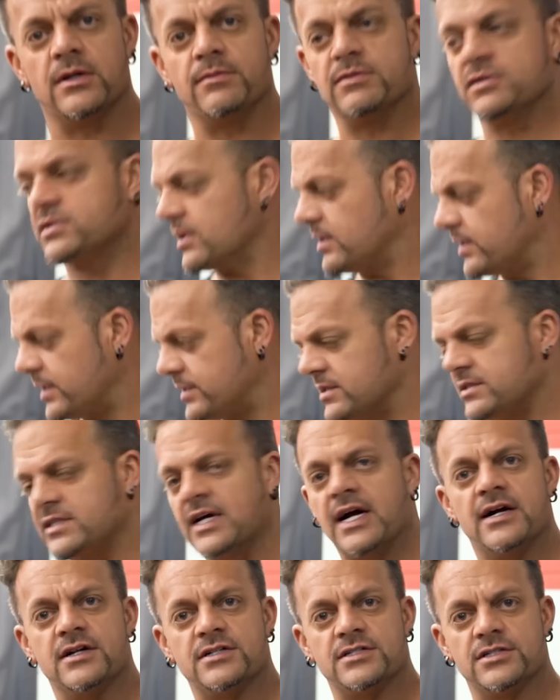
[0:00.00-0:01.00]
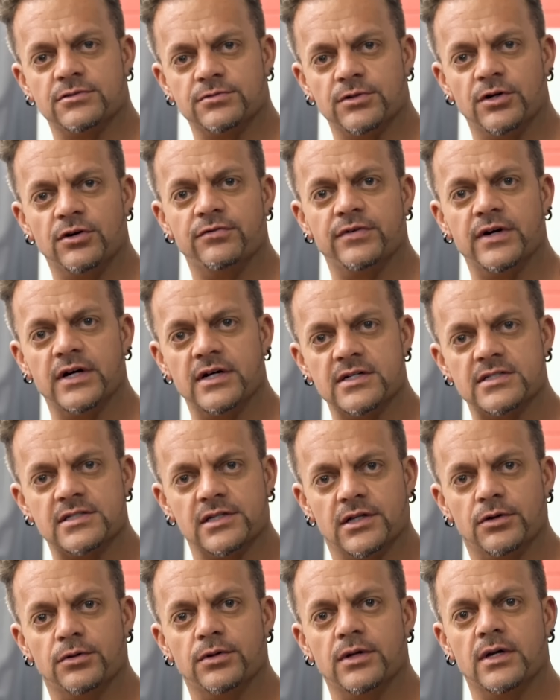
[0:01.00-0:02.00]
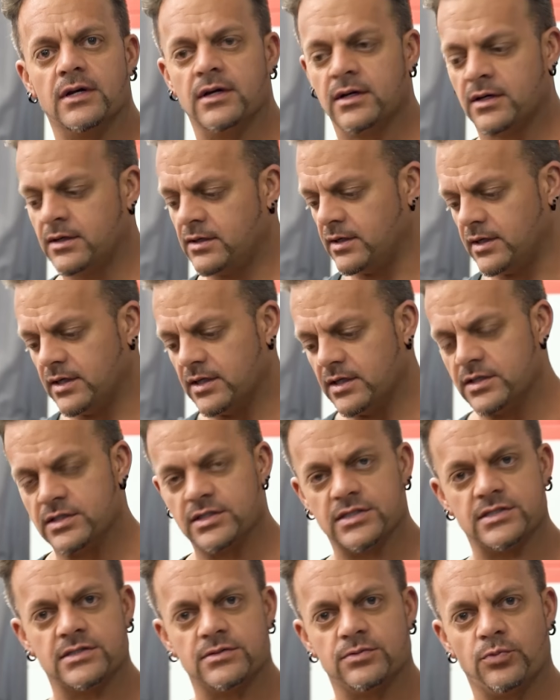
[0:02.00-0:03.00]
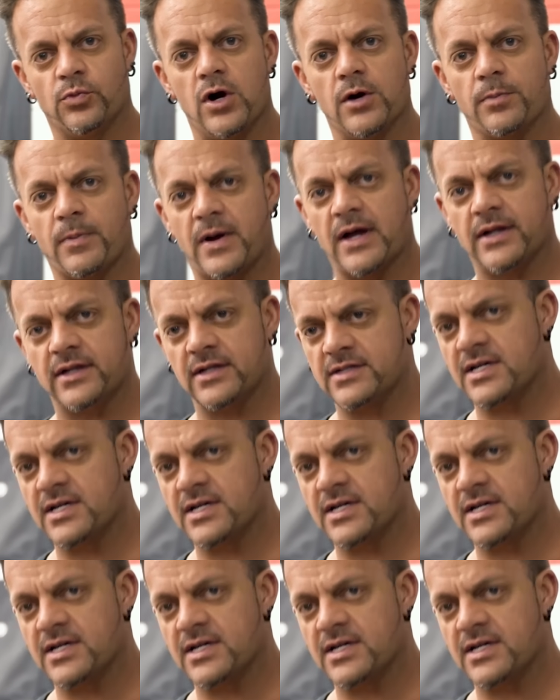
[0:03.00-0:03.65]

I'm just gonna let the tires just roll very slowly and just walk behind the